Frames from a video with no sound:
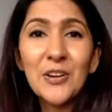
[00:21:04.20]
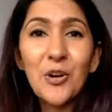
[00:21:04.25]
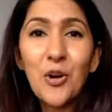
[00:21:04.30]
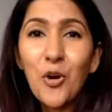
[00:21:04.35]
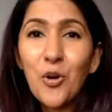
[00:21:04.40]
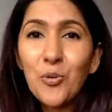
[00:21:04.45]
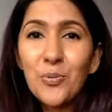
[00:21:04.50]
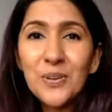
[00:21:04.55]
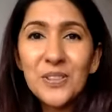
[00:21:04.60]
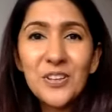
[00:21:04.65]

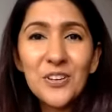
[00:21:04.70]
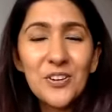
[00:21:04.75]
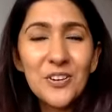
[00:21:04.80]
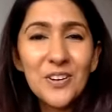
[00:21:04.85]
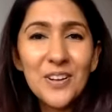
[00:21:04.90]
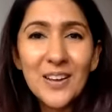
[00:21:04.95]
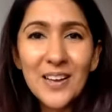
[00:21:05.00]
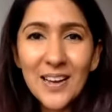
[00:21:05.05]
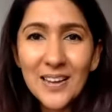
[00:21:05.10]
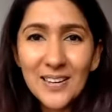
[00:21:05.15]
go with
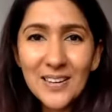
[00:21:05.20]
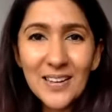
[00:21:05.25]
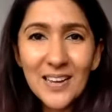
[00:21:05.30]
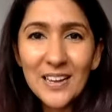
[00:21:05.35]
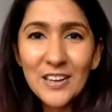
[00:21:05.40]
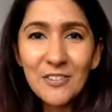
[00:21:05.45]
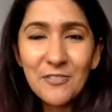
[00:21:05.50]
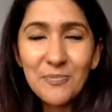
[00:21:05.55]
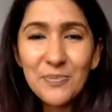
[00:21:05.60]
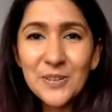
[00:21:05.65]
your gut
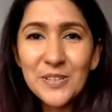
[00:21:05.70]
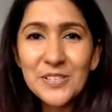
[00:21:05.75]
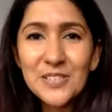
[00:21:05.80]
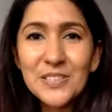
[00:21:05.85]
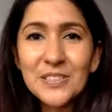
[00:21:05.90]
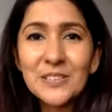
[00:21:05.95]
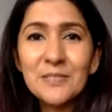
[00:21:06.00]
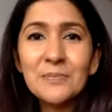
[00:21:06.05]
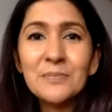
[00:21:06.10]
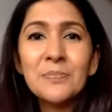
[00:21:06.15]
kind of
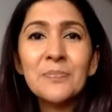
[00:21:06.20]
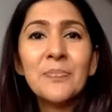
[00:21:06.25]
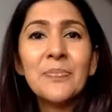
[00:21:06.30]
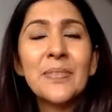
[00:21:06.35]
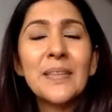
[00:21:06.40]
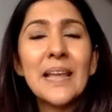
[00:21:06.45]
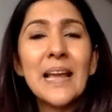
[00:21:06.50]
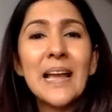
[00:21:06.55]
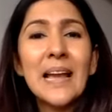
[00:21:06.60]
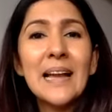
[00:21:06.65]
person.
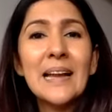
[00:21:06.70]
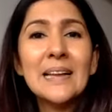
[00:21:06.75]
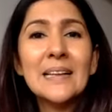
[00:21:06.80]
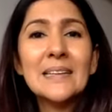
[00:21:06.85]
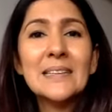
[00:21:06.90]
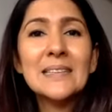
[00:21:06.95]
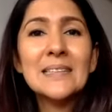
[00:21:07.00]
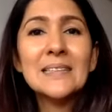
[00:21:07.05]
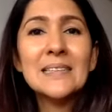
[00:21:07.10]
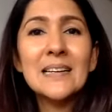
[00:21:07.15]

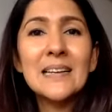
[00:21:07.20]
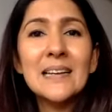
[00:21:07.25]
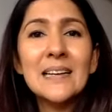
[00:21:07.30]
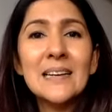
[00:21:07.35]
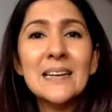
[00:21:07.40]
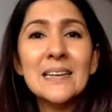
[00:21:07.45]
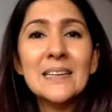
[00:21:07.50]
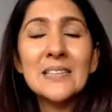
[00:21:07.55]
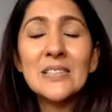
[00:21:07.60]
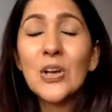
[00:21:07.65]
And
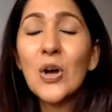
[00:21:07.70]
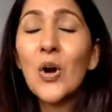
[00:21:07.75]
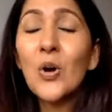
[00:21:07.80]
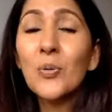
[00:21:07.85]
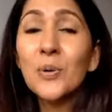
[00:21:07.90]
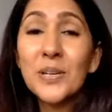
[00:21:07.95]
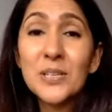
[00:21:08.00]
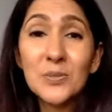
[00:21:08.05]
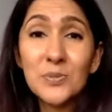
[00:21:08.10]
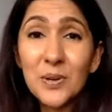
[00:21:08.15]
it's
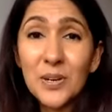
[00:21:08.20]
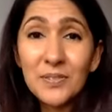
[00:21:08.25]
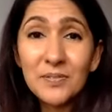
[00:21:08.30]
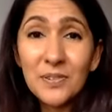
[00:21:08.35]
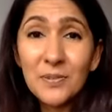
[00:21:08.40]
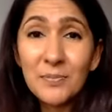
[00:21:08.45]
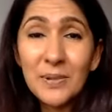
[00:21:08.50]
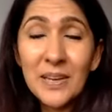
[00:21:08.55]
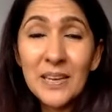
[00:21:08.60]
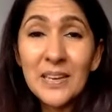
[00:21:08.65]
always worked
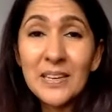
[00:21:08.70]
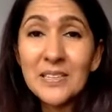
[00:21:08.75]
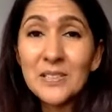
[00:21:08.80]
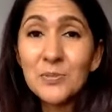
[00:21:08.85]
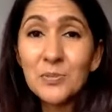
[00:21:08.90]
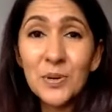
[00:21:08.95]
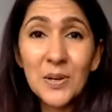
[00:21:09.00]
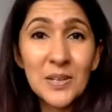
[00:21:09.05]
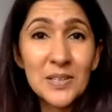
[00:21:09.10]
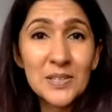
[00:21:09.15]
for me. It's
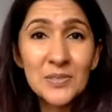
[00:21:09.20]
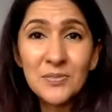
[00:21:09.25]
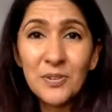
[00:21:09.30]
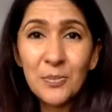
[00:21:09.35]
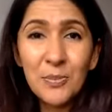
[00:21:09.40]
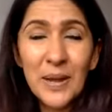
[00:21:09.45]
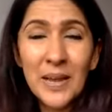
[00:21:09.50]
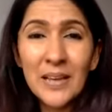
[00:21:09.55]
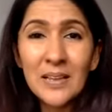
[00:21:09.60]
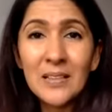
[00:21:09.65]
worked for
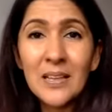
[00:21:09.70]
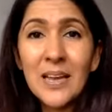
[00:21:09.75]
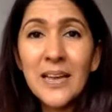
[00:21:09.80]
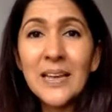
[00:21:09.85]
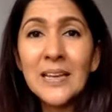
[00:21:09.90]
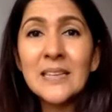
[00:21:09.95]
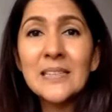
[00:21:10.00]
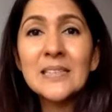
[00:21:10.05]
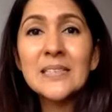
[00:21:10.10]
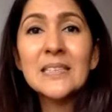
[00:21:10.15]
my
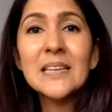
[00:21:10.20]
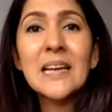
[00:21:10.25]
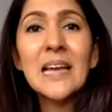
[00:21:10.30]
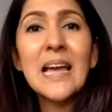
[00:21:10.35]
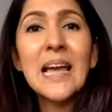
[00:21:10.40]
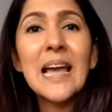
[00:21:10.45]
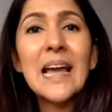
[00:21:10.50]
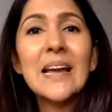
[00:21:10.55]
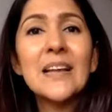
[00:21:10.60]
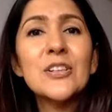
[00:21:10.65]
clients.
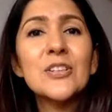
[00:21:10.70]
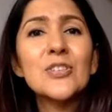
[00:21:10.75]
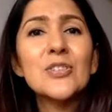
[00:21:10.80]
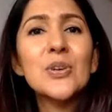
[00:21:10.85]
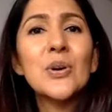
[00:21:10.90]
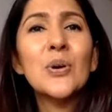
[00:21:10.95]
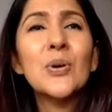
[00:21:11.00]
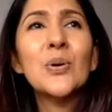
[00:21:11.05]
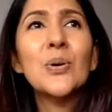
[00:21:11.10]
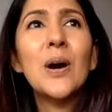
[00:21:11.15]
And
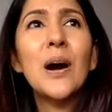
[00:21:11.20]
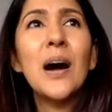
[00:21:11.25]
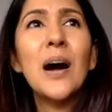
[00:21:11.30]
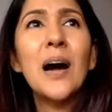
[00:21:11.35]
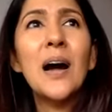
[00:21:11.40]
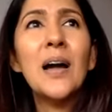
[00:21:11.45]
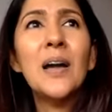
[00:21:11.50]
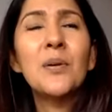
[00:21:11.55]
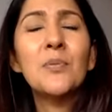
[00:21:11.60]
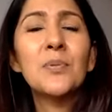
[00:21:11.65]
so
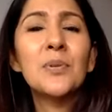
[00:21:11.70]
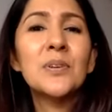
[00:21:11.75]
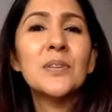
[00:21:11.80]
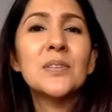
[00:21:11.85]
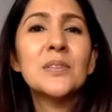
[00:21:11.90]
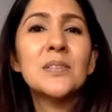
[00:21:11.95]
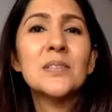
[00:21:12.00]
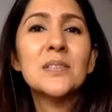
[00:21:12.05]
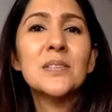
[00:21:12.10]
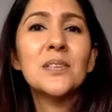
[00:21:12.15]
I
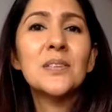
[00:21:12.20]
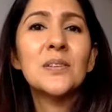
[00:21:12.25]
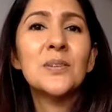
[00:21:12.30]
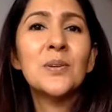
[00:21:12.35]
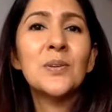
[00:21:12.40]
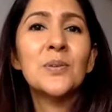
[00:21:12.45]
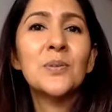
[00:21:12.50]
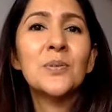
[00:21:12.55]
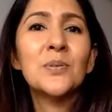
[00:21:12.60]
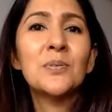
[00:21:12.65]
would,
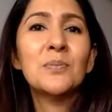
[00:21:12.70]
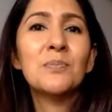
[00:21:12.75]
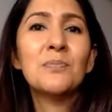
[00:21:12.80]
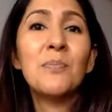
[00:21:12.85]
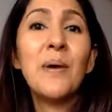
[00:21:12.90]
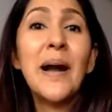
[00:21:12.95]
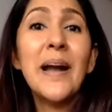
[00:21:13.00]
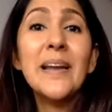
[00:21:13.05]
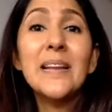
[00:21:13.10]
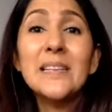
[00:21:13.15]

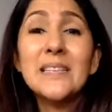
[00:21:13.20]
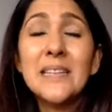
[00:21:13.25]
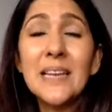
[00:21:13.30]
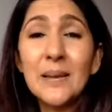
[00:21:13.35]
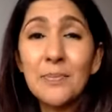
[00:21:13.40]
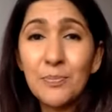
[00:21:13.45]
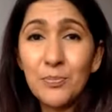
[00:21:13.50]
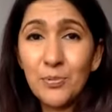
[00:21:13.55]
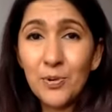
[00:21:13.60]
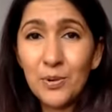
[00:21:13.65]
my
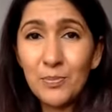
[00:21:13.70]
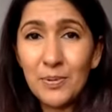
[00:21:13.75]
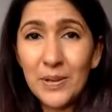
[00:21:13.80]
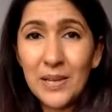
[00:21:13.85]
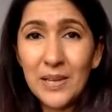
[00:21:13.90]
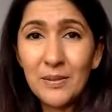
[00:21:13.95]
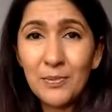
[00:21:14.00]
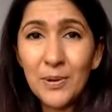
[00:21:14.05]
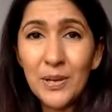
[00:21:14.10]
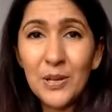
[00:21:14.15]
tip would
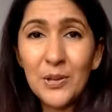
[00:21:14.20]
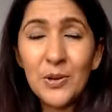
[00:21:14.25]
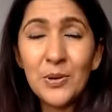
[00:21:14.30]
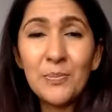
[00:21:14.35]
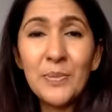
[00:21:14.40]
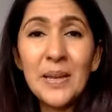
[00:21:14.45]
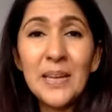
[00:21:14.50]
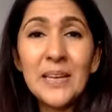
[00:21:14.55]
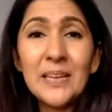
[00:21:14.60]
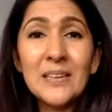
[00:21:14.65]
be, when you're
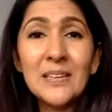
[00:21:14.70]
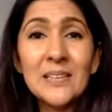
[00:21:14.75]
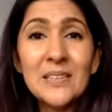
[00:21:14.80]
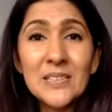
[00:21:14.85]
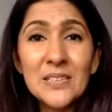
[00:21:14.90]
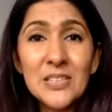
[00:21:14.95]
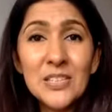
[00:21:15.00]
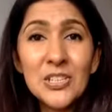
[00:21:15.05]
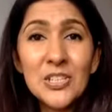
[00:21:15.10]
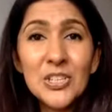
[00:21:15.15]
making a
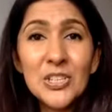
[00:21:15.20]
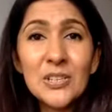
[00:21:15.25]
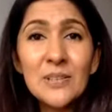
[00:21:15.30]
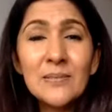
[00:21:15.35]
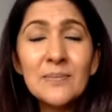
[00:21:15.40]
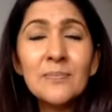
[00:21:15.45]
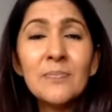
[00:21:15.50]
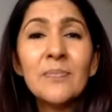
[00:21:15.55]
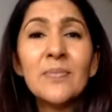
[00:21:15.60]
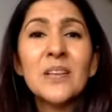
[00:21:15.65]

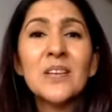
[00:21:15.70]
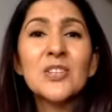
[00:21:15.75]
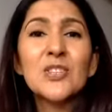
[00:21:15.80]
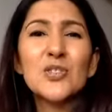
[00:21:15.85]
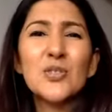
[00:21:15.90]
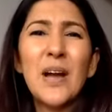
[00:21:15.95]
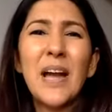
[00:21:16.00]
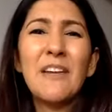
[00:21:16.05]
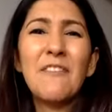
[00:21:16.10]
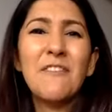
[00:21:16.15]
decision,
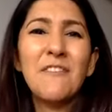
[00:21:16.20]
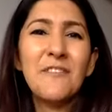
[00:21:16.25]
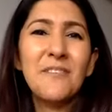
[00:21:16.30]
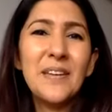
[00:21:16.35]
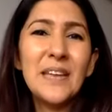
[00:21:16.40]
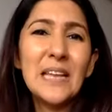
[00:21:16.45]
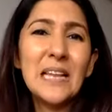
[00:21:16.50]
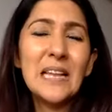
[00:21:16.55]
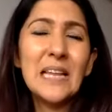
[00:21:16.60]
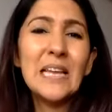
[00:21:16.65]
try
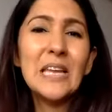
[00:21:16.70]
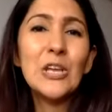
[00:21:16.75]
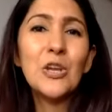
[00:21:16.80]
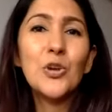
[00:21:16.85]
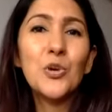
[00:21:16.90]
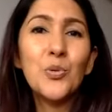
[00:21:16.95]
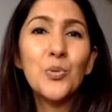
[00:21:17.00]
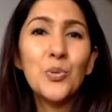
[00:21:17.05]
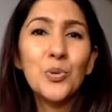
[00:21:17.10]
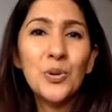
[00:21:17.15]
feeling
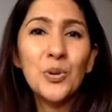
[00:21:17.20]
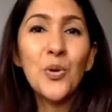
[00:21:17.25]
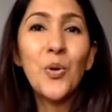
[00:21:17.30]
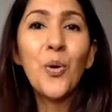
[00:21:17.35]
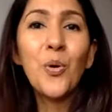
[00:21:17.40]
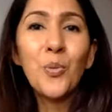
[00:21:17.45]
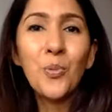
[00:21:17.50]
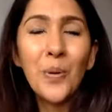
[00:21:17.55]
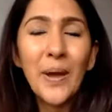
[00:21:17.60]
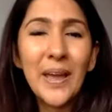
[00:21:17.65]

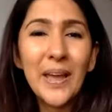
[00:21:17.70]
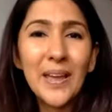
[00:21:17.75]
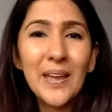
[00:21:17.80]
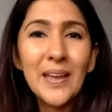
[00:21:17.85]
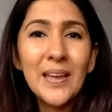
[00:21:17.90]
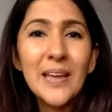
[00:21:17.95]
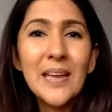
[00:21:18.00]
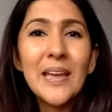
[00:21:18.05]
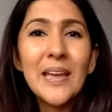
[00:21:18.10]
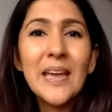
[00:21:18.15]
your way
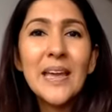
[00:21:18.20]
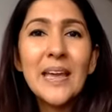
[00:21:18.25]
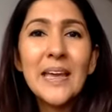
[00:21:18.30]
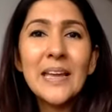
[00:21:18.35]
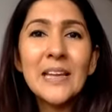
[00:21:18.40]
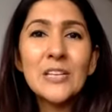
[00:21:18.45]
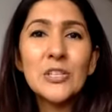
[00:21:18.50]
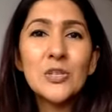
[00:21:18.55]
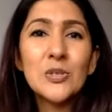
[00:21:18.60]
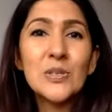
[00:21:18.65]

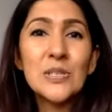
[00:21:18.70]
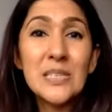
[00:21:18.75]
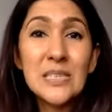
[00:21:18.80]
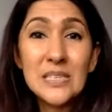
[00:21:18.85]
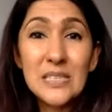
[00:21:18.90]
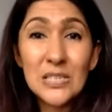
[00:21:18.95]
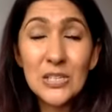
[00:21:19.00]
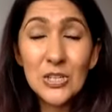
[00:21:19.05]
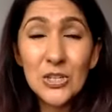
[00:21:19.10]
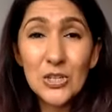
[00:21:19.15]
into
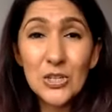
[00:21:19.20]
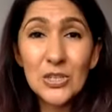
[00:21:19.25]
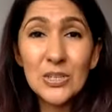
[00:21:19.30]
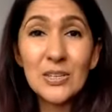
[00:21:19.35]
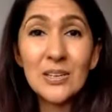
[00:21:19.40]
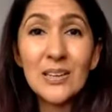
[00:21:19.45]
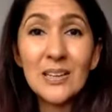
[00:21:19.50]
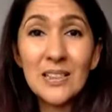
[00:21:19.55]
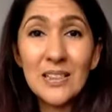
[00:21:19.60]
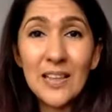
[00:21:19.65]

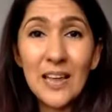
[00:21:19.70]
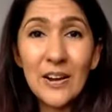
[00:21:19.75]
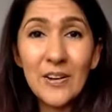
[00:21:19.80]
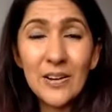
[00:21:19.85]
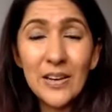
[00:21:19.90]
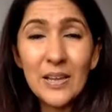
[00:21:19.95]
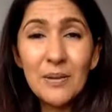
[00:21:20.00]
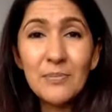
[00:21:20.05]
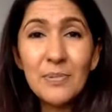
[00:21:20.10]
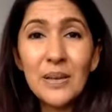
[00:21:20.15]
decision
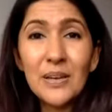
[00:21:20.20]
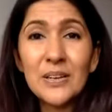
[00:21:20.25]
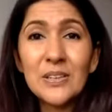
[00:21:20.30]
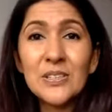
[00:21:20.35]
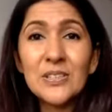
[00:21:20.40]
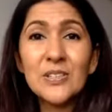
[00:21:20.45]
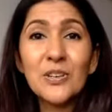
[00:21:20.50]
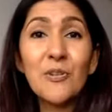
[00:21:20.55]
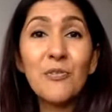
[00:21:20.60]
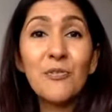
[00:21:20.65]
clarity,
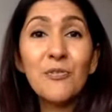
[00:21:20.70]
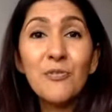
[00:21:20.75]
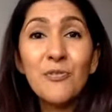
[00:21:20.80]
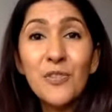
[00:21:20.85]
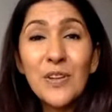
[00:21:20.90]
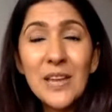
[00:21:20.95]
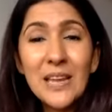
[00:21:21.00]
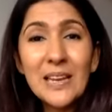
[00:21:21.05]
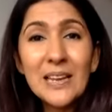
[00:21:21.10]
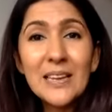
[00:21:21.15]
because your
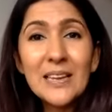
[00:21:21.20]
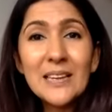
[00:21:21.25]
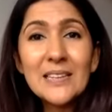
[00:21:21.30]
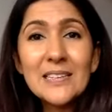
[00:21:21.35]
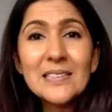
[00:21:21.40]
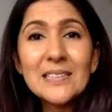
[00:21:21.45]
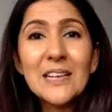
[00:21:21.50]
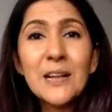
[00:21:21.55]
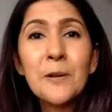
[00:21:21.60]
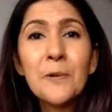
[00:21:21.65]

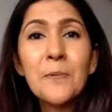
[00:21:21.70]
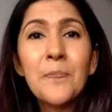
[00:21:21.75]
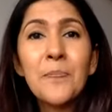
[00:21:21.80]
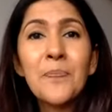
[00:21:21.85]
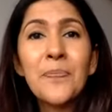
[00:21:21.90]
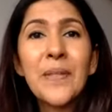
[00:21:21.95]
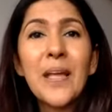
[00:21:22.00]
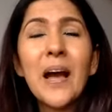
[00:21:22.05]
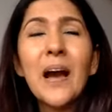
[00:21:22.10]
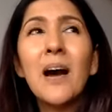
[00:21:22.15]
feelings
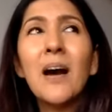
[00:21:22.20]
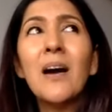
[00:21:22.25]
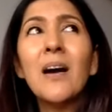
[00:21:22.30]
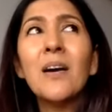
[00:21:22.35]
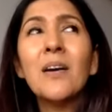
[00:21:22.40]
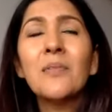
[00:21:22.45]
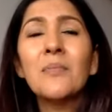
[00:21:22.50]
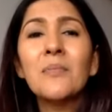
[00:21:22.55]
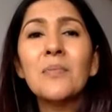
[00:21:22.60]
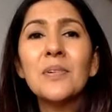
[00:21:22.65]

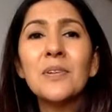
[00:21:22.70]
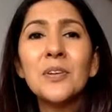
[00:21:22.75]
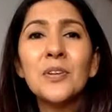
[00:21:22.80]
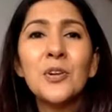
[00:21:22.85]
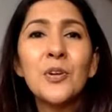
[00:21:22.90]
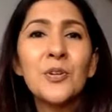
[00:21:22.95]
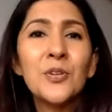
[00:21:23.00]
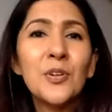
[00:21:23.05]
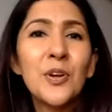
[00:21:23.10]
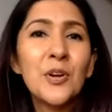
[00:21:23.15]
are,
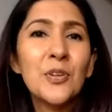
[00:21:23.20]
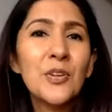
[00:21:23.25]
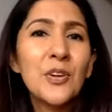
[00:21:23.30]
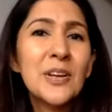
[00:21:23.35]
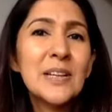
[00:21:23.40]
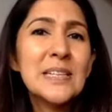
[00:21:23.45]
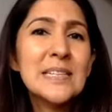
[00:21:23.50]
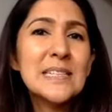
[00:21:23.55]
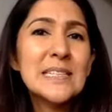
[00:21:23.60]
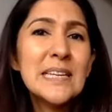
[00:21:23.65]
your
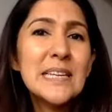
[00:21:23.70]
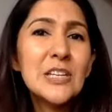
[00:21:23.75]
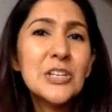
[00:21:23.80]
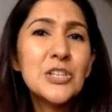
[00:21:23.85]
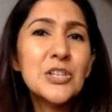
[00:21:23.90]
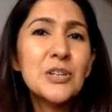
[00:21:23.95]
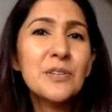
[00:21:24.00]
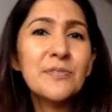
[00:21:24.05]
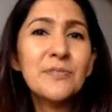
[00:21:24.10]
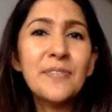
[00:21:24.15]

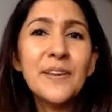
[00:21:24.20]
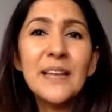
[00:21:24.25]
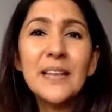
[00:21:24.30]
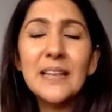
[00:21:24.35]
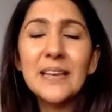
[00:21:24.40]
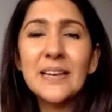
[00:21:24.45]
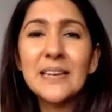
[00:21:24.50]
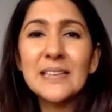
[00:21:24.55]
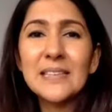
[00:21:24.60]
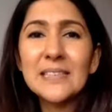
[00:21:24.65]
instinctual
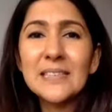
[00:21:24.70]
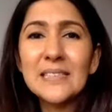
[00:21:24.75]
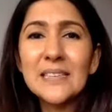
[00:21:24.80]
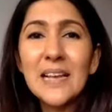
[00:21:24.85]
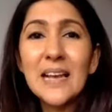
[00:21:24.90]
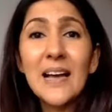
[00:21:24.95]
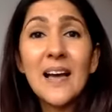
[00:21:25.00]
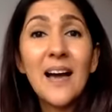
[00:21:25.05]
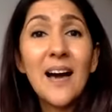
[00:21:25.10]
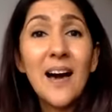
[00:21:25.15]
feelings
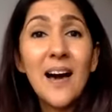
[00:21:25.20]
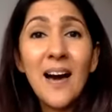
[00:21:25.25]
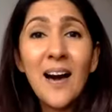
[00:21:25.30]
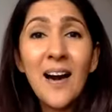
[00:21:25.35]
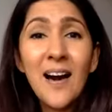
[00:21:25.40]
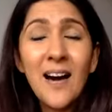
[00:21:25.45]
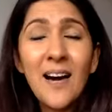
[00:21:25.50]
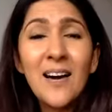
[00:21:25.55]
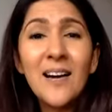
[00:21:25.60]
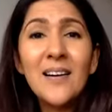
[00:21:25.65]

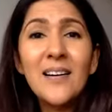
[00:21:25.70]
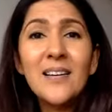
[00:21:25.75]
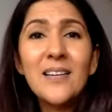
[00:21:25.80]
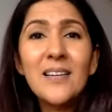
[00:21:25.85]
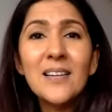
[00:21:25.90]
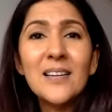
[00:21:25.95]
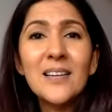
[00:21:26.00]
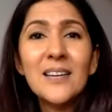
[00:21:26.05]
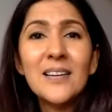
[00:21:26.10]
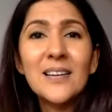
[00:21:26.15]
are
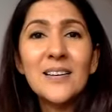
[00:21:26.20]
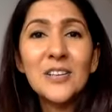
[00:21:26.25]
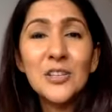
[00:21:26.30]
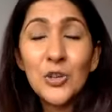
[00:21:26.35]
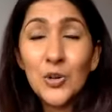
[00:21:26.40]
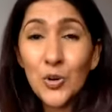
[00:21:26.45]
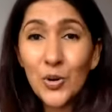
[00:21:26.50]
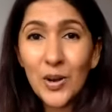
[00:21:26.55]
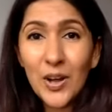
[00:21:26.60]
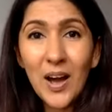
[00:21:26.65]

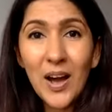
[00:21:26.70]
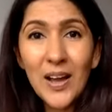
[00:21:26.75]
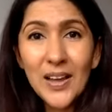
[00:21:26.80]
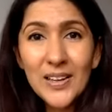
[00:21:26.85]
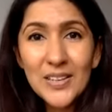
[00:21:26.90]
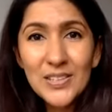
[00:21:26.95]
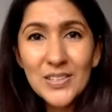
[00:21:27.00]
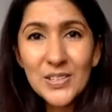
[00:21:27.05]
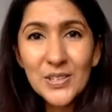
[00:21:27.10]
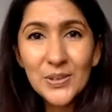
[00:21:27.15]
your
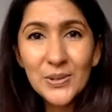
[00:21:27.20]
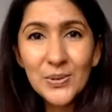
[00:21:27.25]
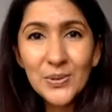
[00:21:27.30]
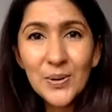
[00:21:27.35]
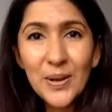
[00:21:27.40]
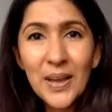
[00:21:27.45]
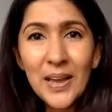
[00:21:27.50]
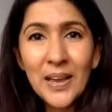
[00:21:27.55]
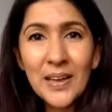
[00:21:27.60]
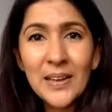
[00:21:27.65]
guide to
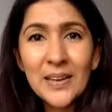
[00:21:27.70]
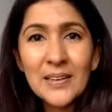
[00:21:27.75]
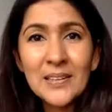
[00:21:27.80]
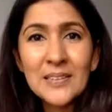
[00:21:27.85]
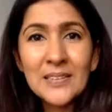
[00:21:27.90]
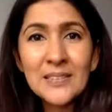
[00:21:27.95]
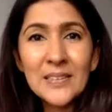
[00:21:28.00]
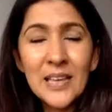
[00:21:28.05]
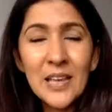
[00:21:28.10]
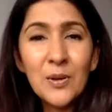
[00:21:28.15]
you,
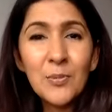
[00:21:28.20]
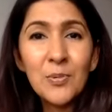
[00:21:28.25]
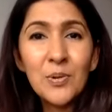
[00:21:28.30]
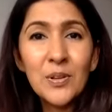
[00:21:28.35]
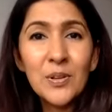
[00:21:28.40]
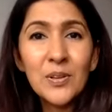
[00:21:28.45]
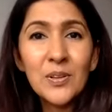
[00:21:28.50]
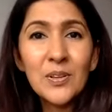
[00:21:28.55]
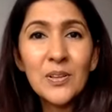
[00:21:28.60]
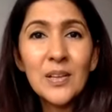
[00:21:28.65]
and they
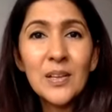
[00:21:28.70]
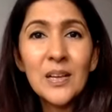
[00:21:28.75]
will,